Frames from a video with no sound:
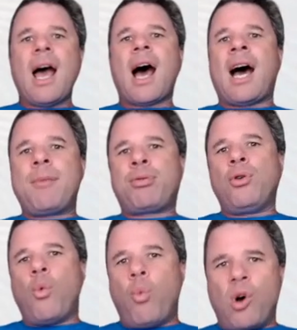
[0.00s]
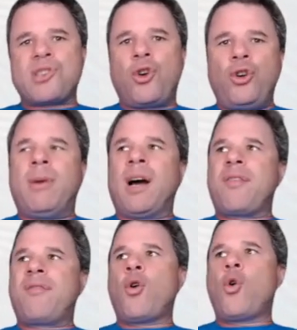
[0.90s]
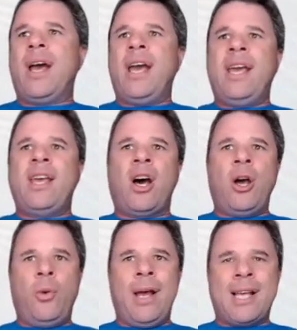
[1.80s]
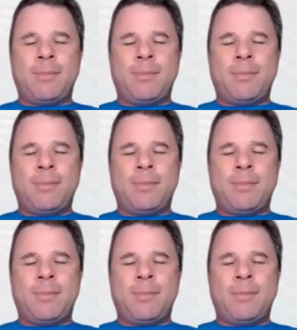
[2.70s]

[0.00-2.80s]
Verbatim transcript: April was a good month for EOS,